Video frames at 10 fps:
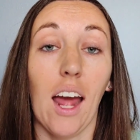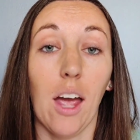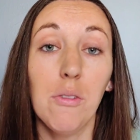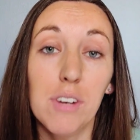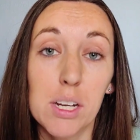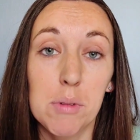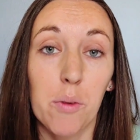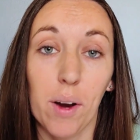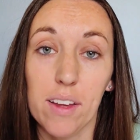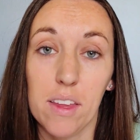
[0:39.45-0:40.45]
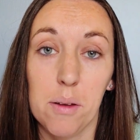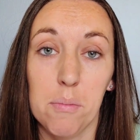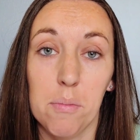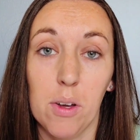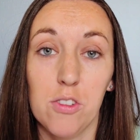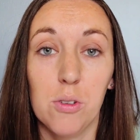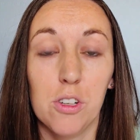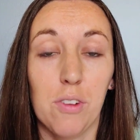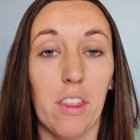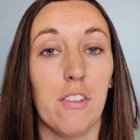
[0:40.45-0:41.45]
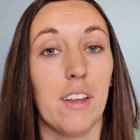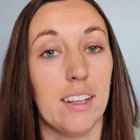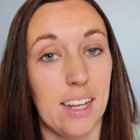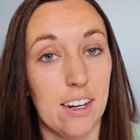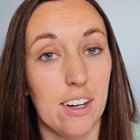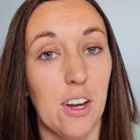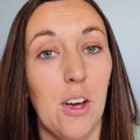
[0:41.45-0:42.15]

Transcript: I would recommend wearing them sooner rather than later.